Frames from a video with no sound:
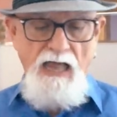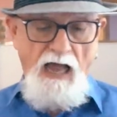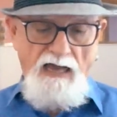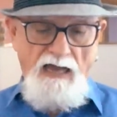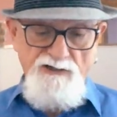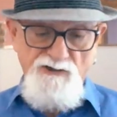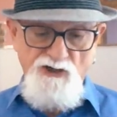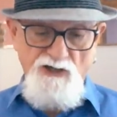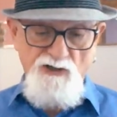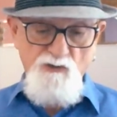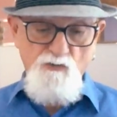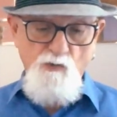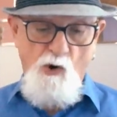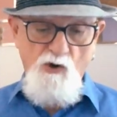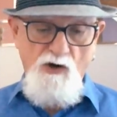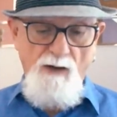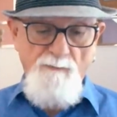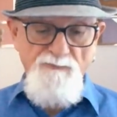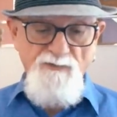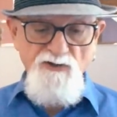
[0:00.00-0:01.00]
I just
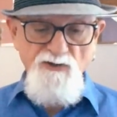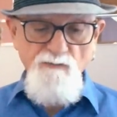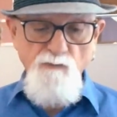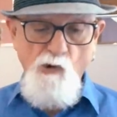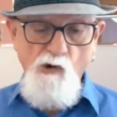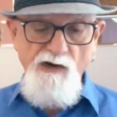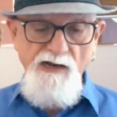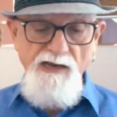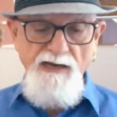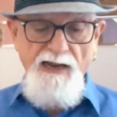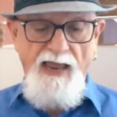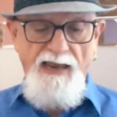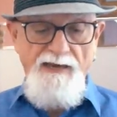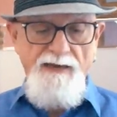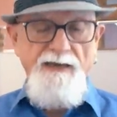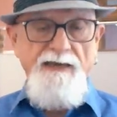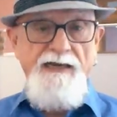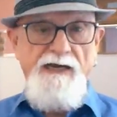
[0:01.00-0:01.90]
woke up this morning and